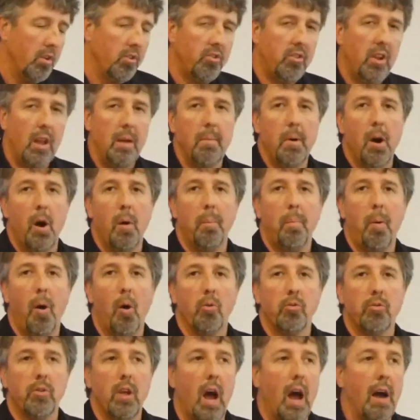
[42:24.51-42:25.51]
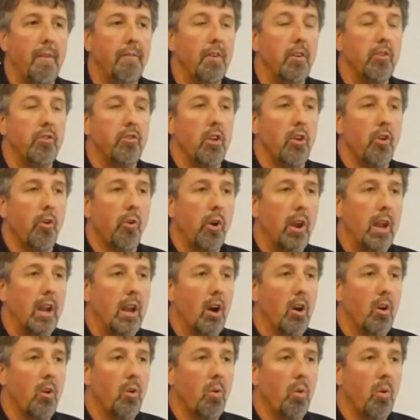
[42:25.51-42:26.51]
Steamboat Post Office in
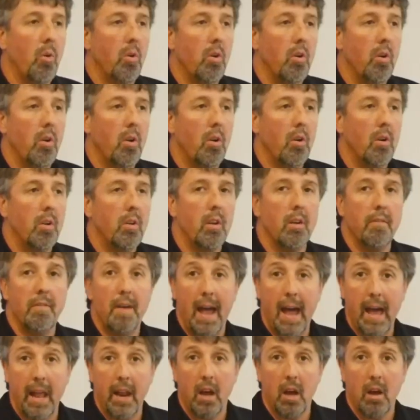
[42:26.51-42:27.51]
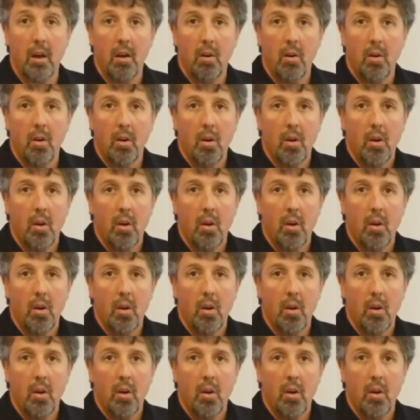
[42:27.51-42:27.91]
Reno, Nevada,